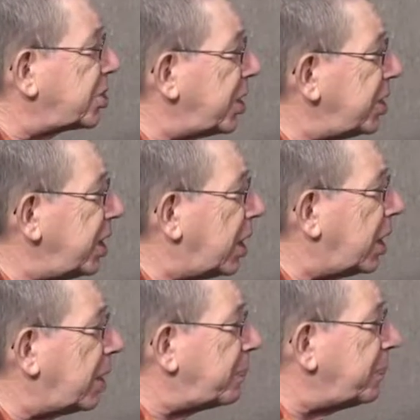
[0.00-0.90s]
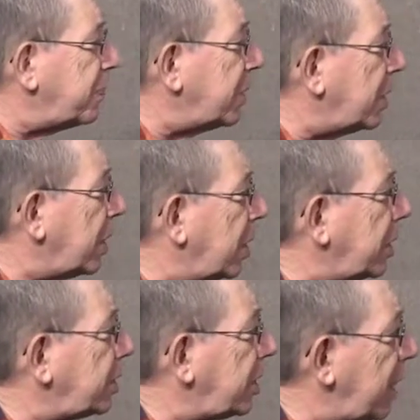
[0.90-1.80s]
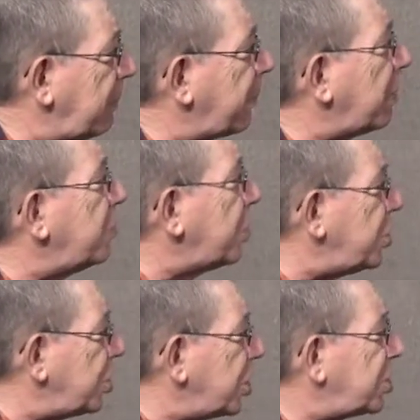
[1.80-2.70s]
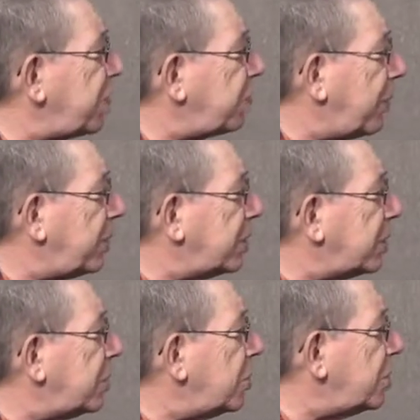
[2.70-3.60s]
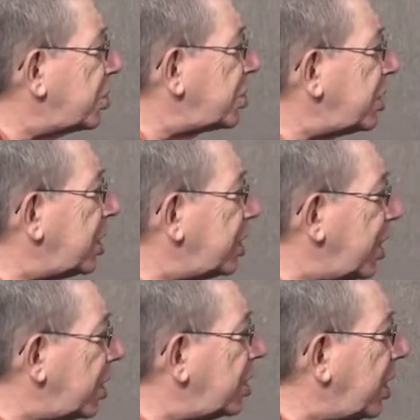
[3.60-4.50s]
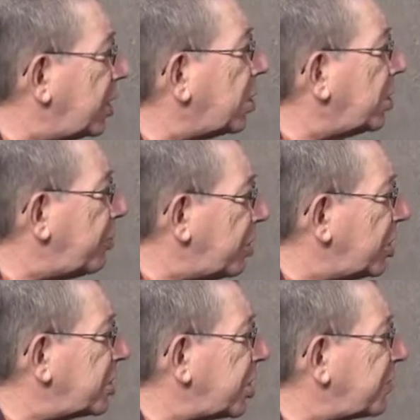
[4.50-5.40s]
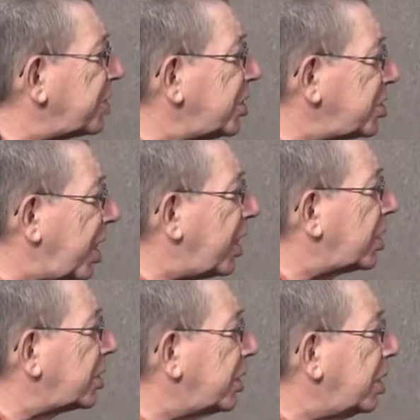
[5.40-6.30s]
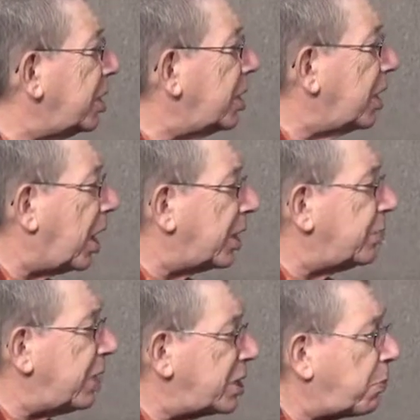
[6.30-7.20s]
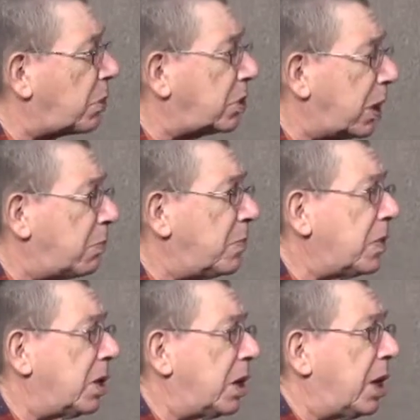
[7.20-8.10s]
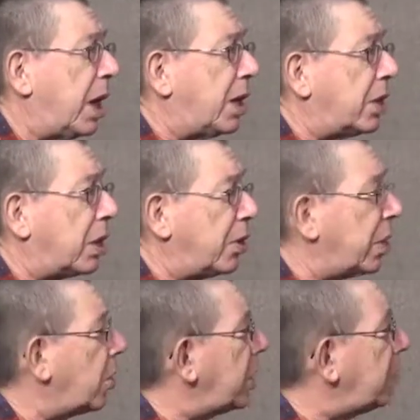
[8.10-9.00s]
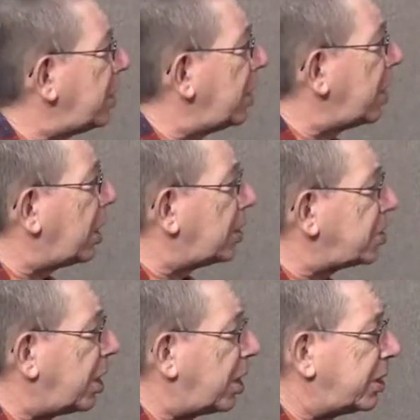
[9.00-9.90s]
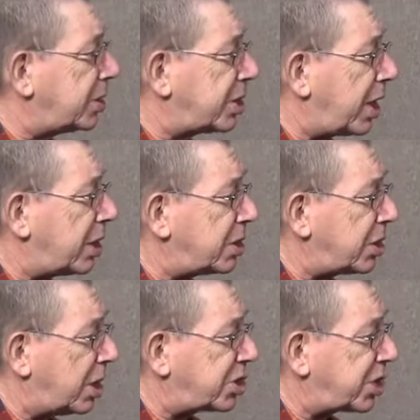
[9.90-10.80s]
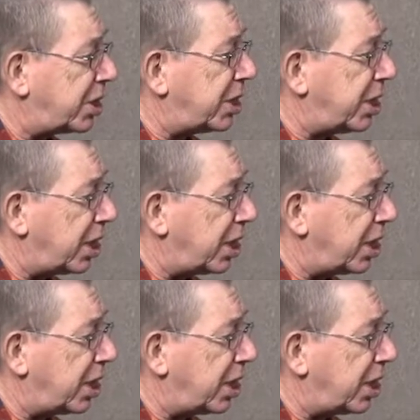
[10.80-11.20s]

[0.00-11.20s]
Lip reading: Sunday, a team from New Jersey, Flemington, New Jersey, they call themselves the Neshanuk Baseball Club. And they're going to be there on Sunday.